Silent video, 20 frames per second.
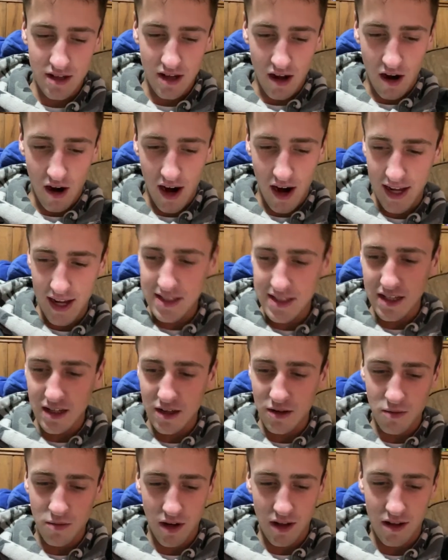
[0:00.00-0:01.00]
All right, I see
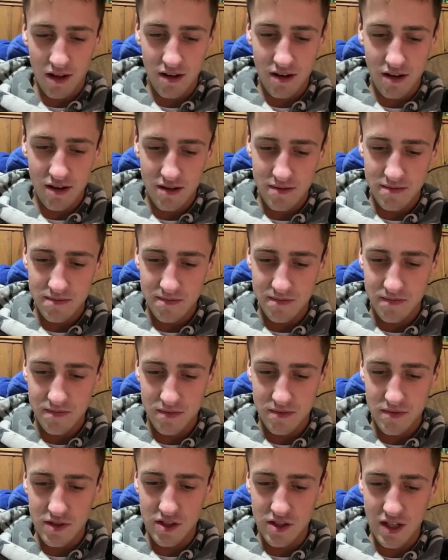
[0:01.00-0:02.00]
you, brother.
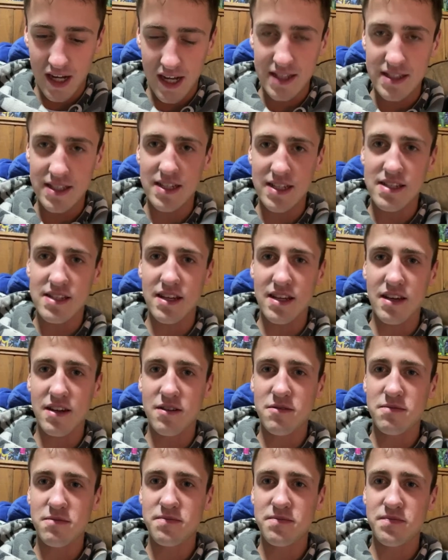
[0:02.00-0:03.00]
Chance, I see you.